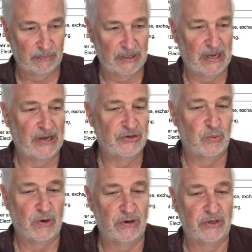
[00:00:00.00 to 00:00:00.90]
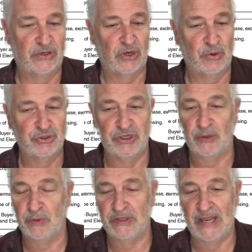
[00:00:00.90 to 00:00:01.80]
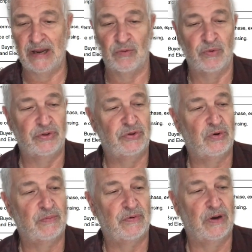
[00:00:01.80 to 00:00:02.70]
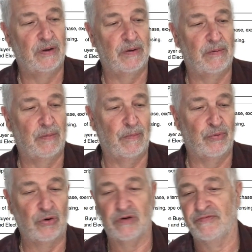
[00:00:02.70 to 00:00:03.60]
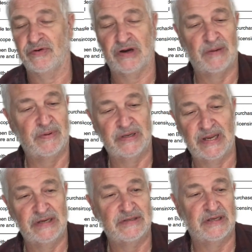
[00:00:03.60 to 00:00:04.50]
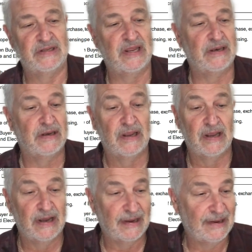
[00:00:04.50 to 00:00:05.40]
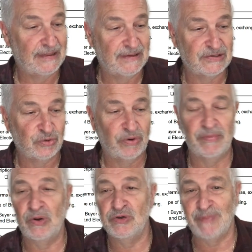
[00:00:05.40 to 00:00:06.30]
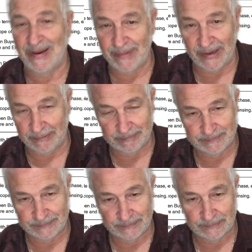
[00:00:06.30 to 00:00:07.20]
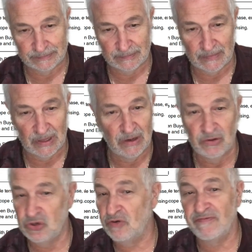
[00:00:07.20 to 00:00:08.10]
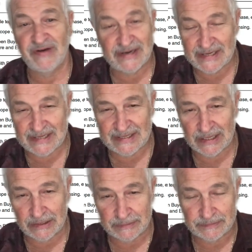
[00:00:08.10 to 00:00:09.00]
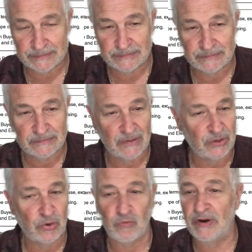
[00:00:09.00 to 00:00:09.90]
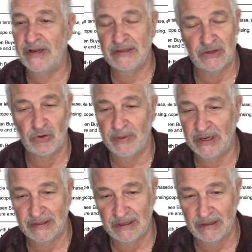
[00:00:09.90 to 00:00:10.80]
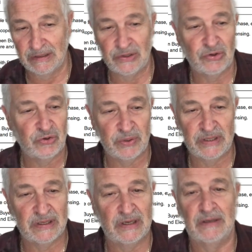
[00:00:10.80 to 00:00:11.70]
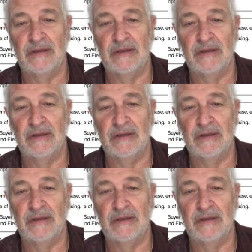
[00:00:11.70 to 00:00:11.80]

How you work, you negotiate with your broker for a couple of days, and then again, this agreement goes bye-bye. You don't find anything, you don't write it, you don't make a deal, you don't do anything.